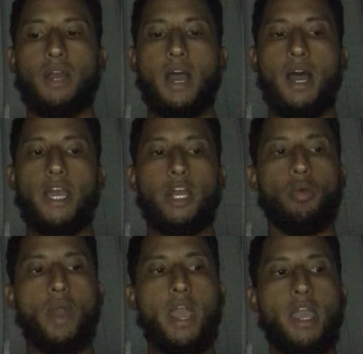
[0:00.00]
uh, in a
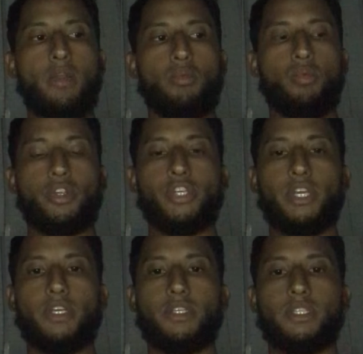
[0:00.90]
way which
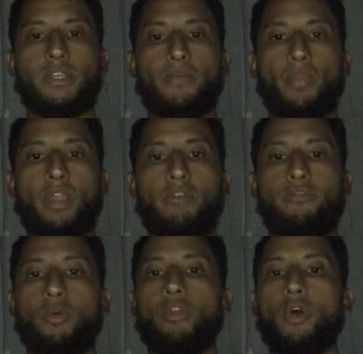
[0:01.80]
is
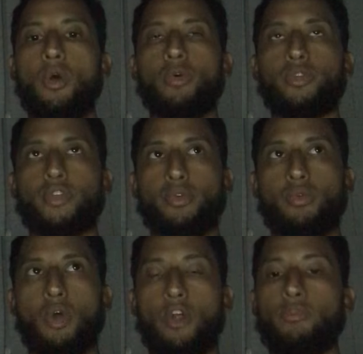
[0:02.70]
for those
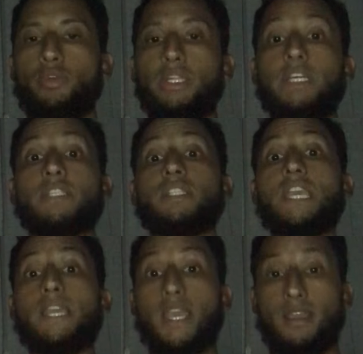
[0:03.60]
who are really
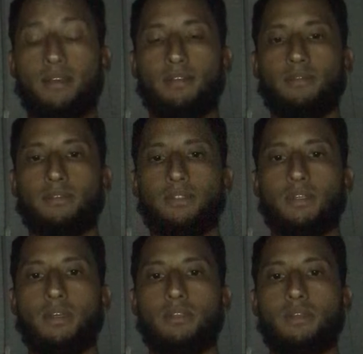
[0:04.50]
seeking
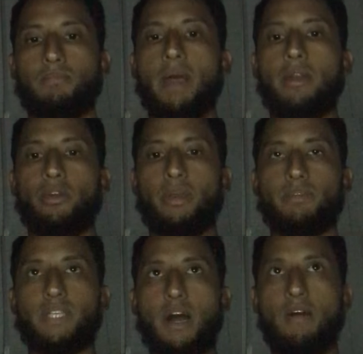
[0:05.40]
to better
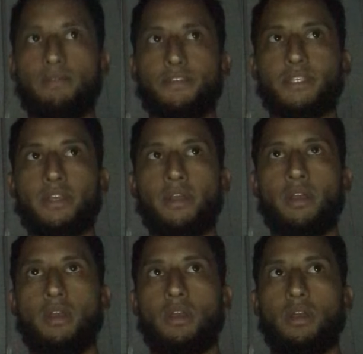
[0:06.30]
themselves
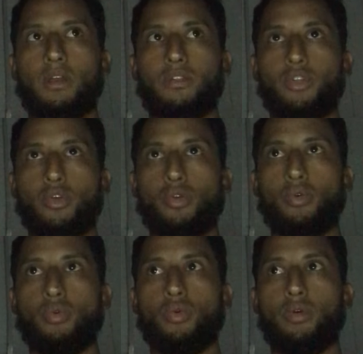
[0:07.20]

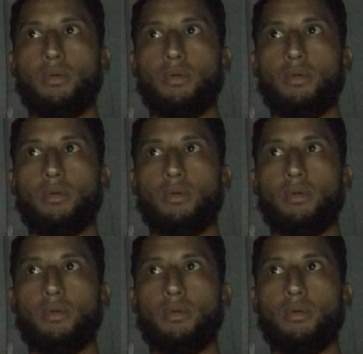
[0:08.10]
to